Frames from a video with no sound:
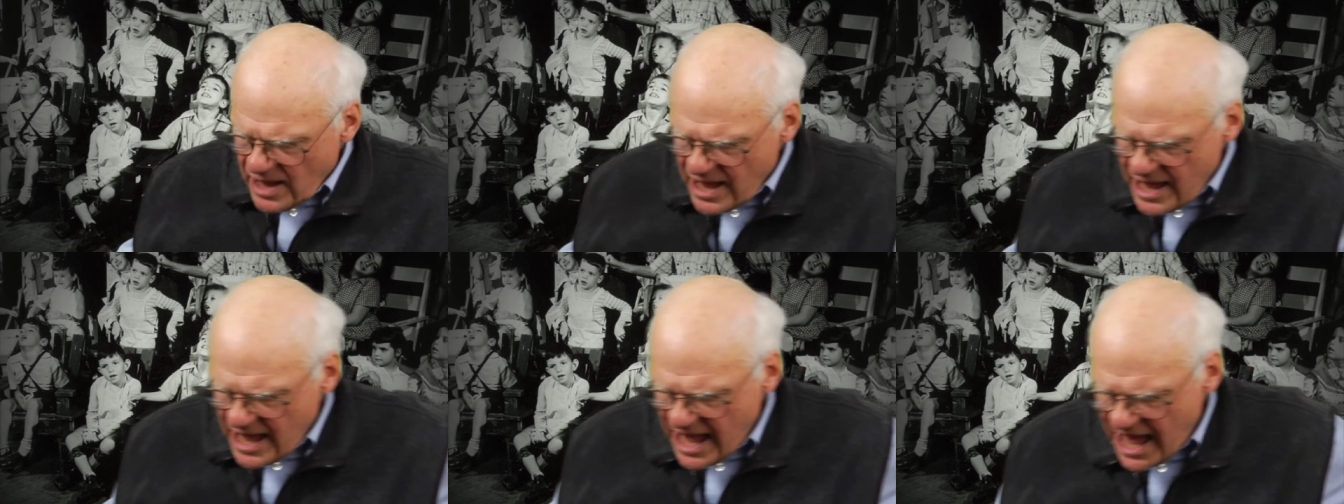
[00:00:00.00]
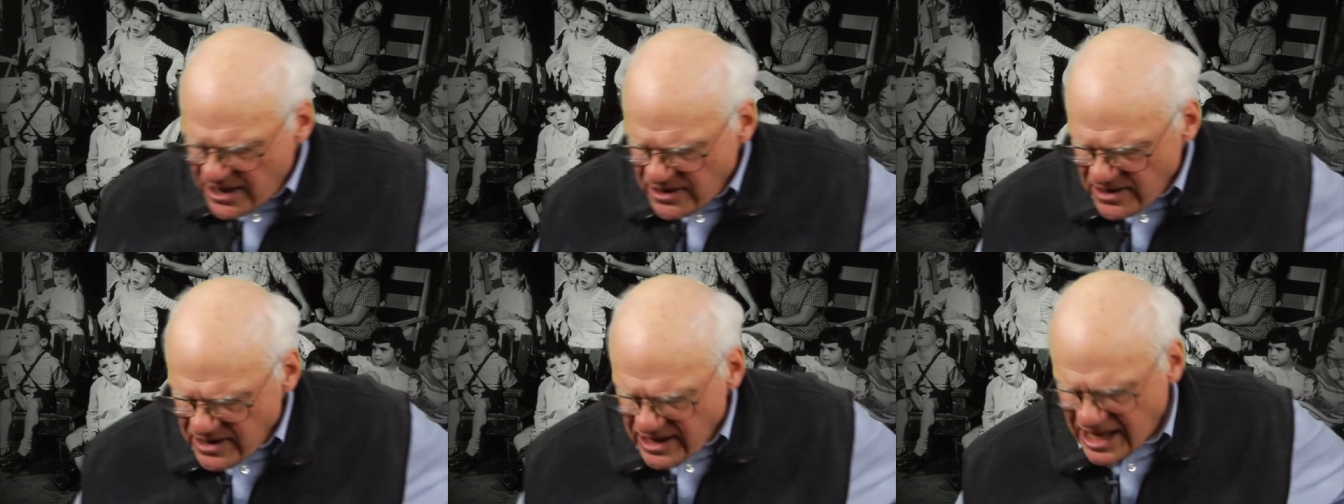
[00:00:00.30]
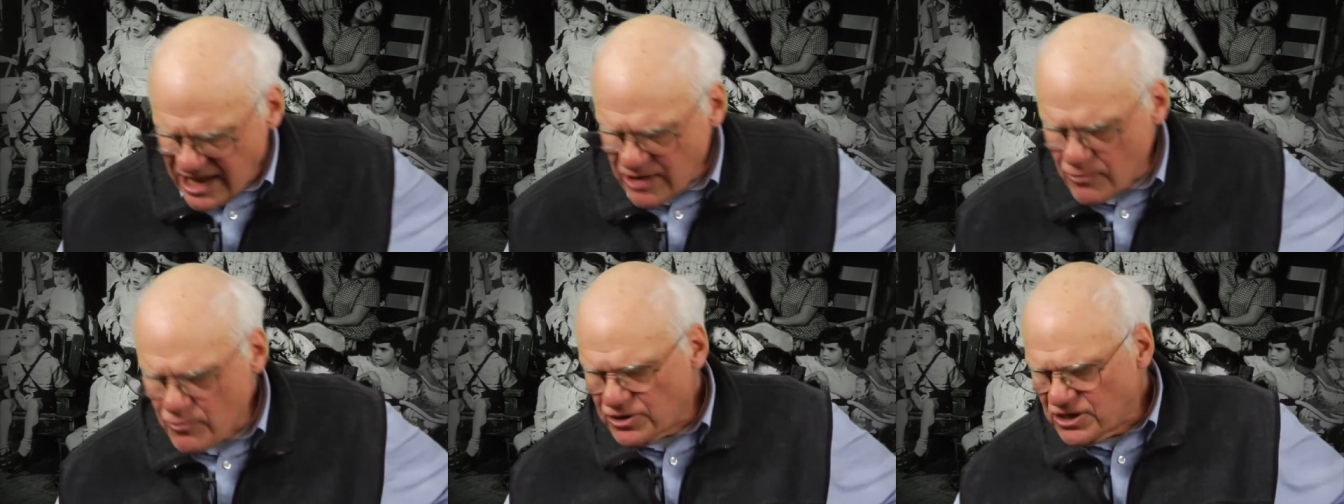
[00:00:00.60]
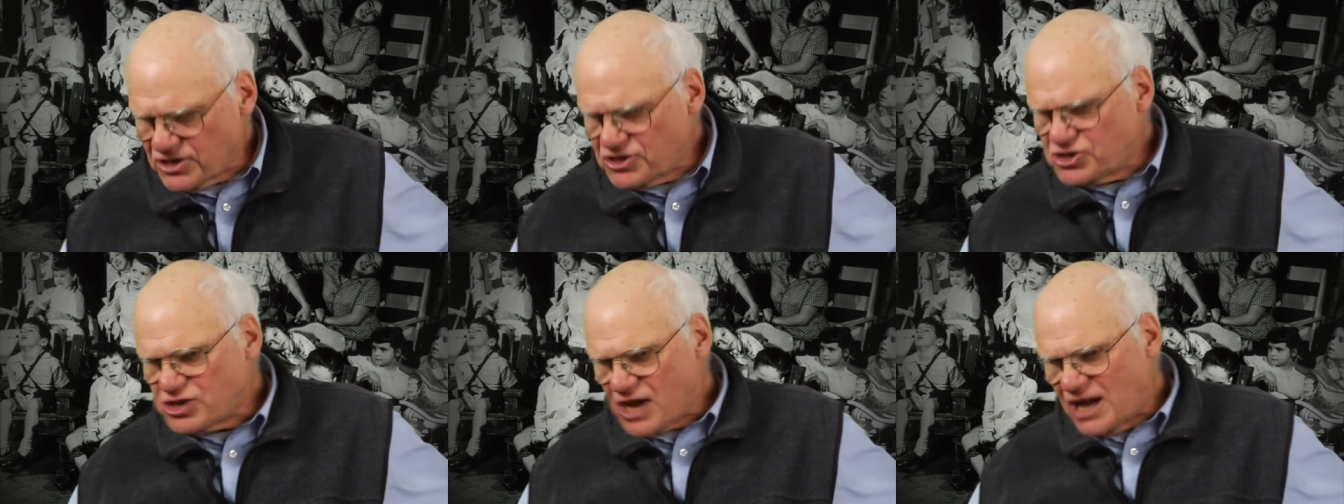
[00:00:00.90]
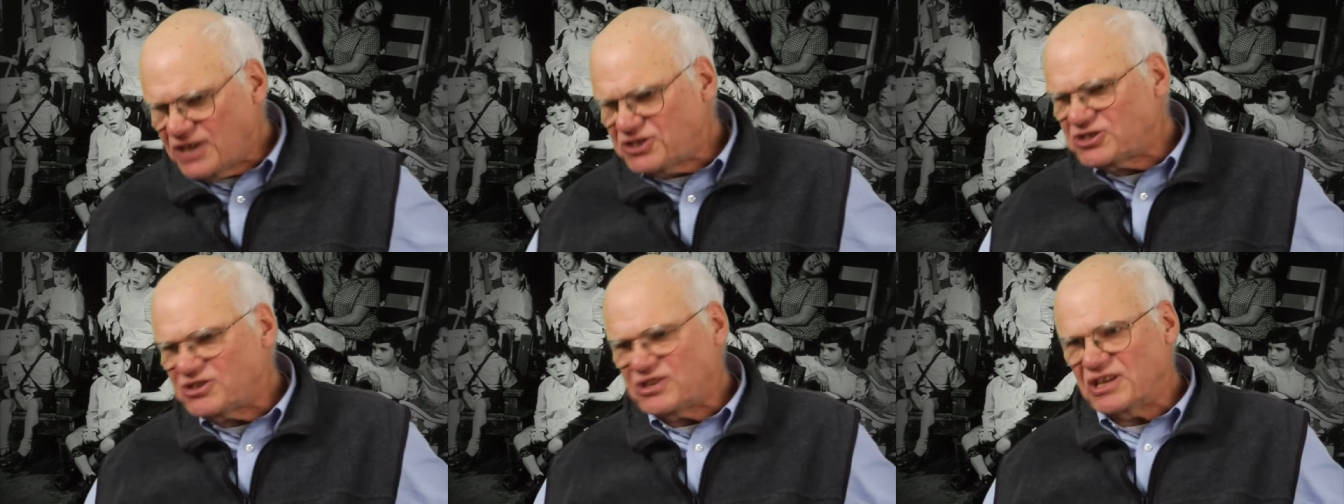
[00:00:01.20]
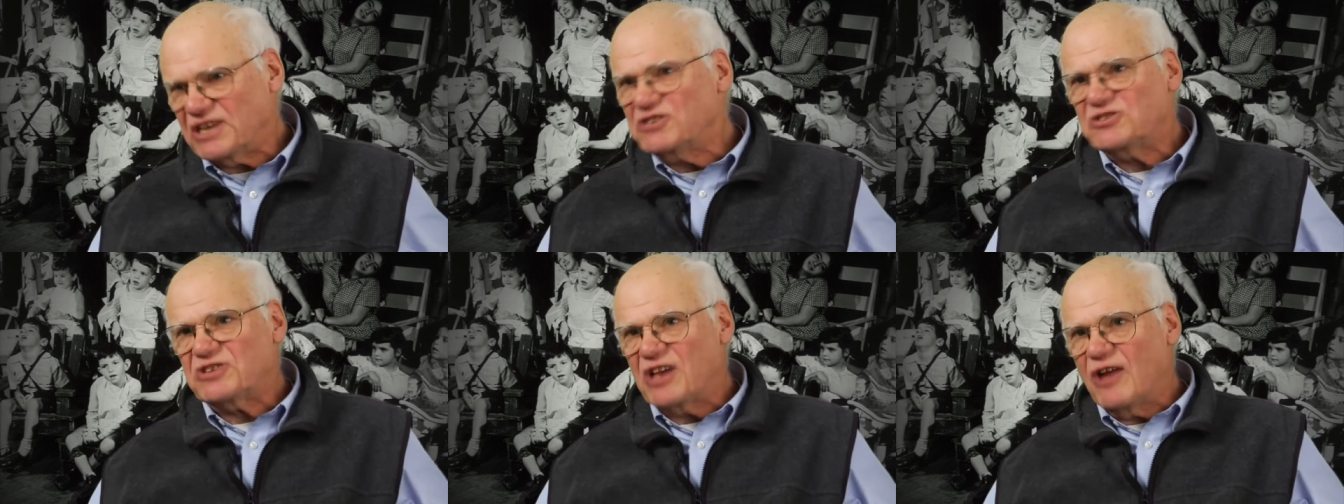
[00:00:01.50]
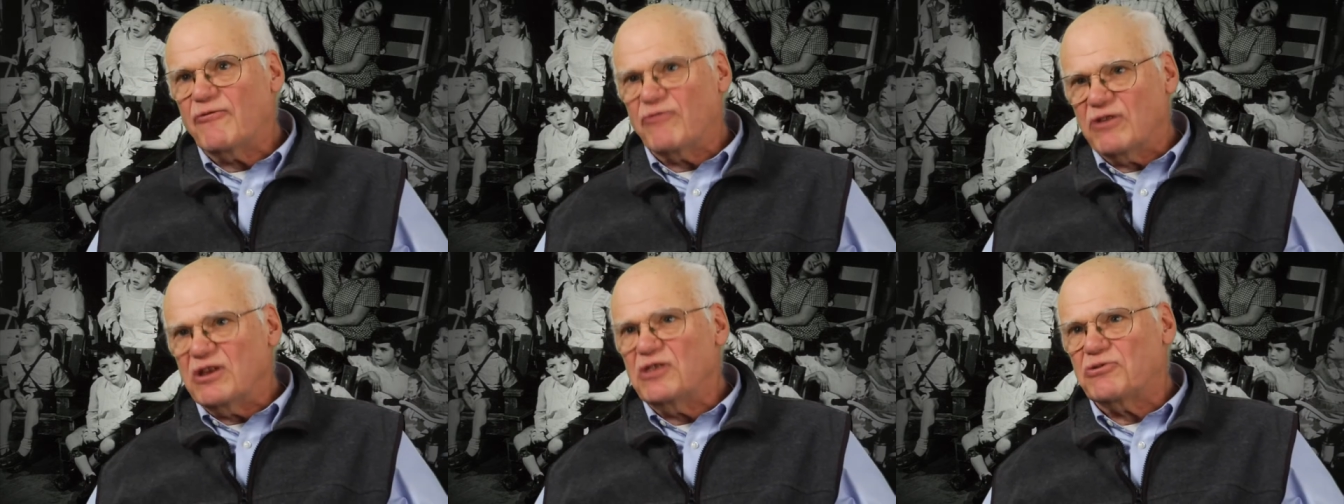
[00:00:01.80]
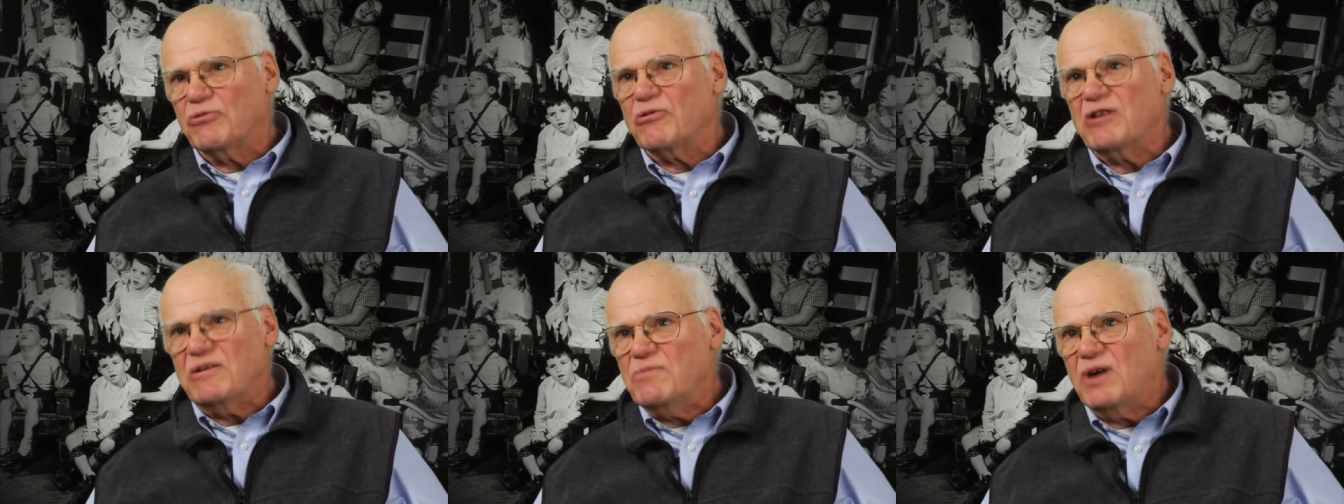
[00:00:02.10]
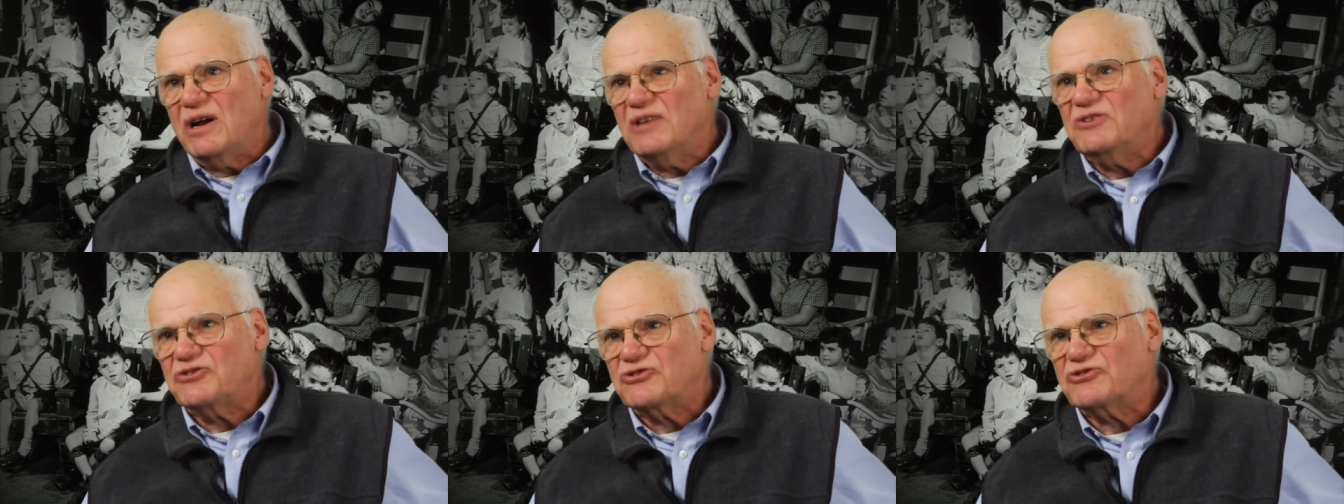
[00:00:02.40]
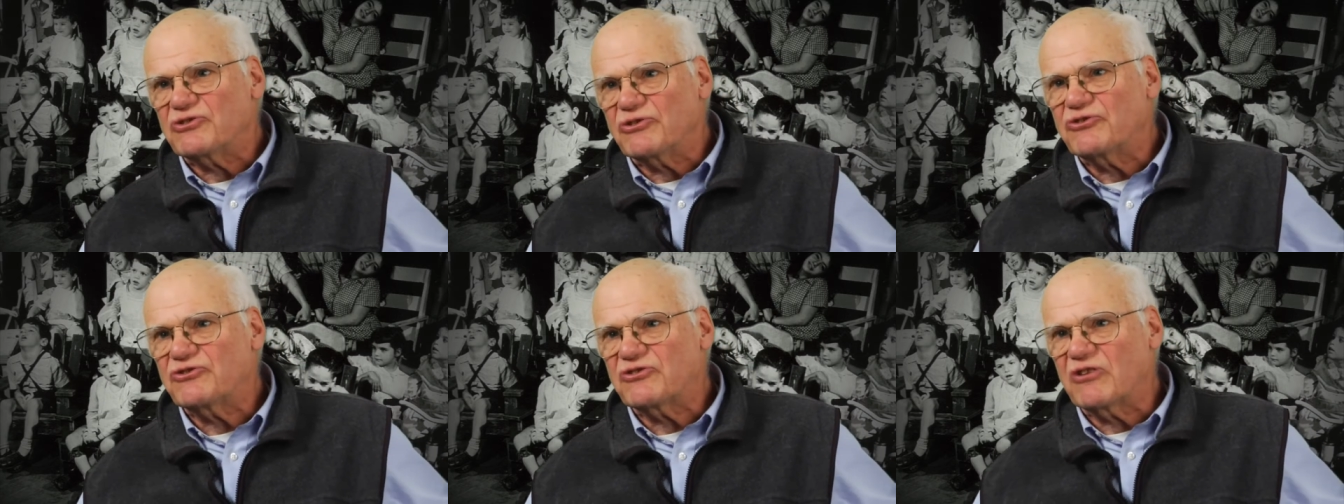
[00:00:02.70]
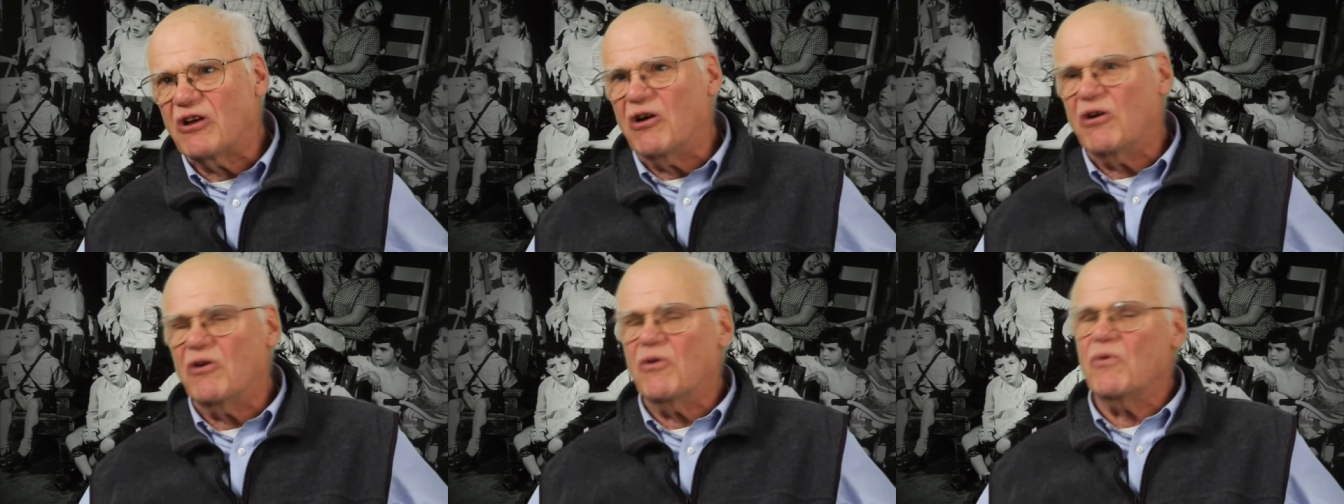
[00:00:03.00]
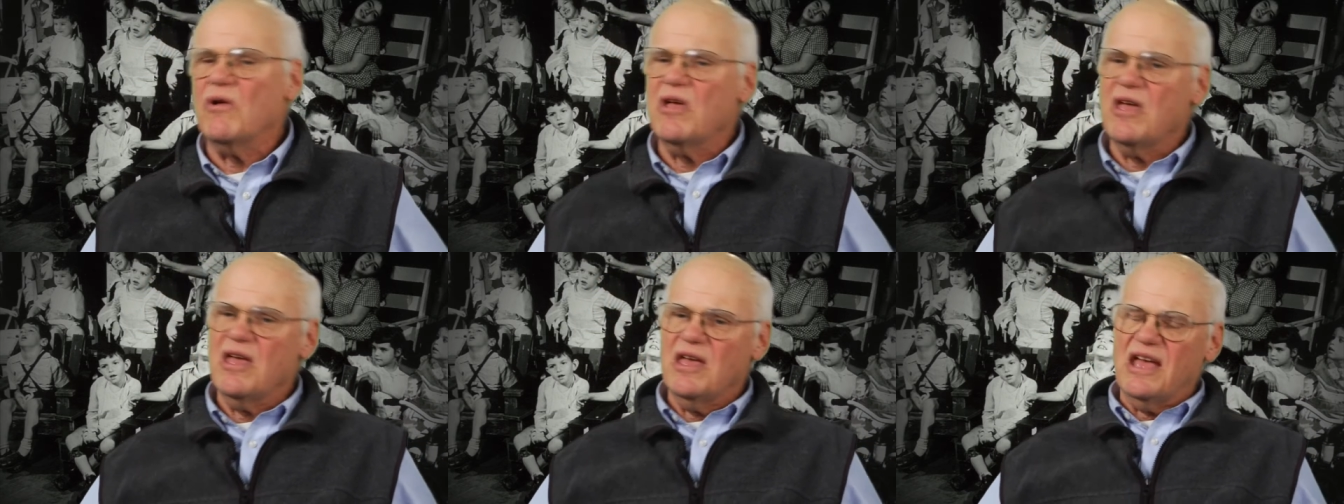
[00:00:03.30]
And he would adjust this every three months or so